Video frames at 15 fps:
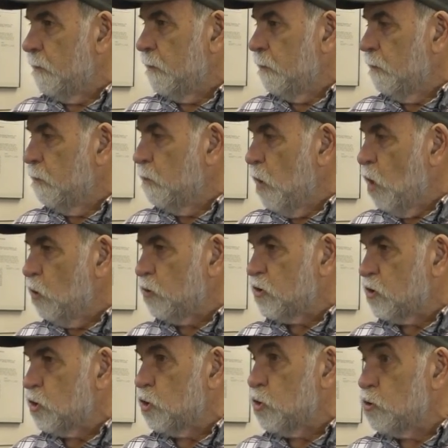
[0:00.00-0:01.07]

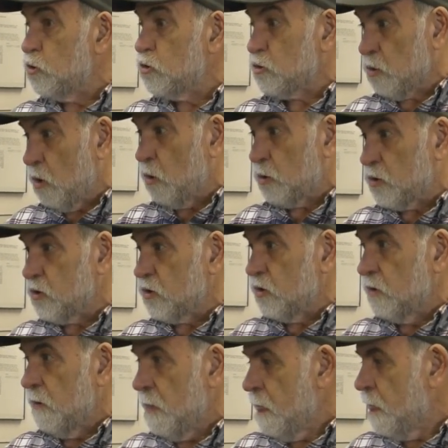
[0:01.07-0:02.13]
Most two-strokes,
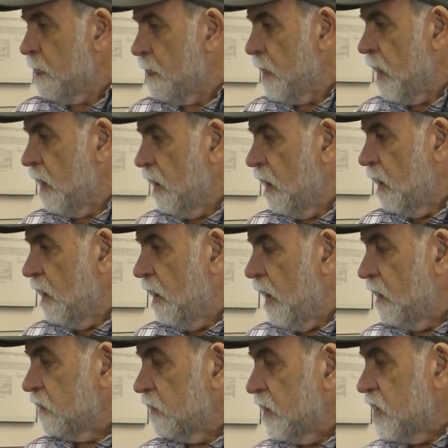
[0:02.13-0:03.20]

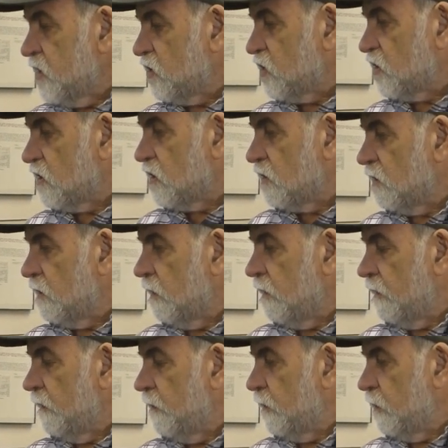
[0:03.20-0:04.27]
at least
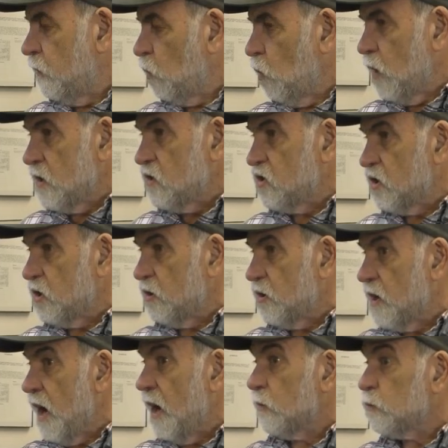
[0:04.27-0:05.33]
ones that are
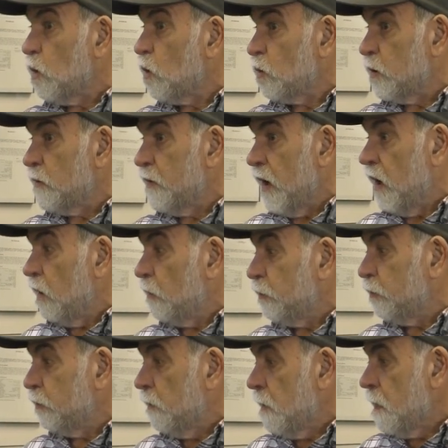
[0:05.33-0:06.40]
not rotary
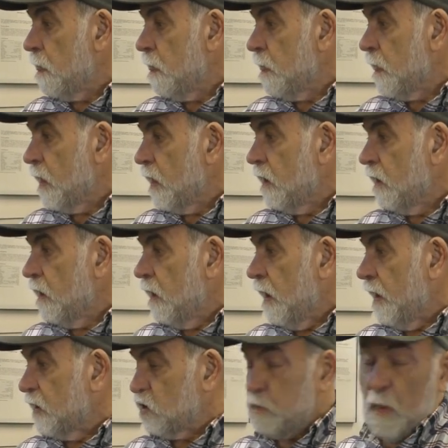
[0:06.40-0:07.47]
valve,
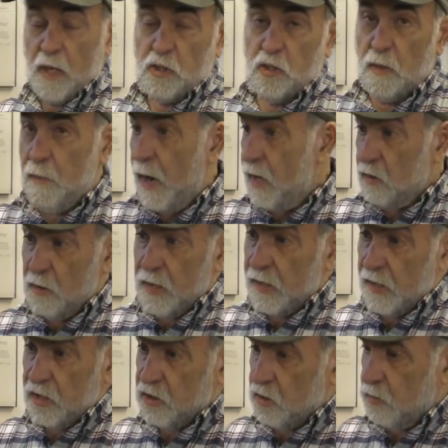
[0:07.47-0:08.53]
and especially battery
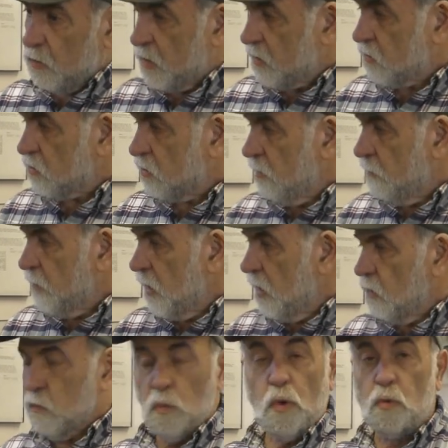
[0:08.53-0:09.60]
ignition ones,
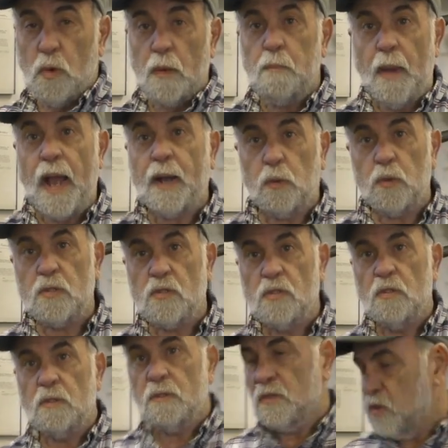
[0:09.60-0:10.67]
will run backwards.
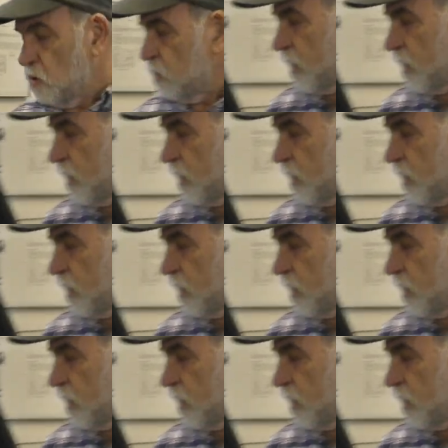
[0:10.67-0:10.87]
So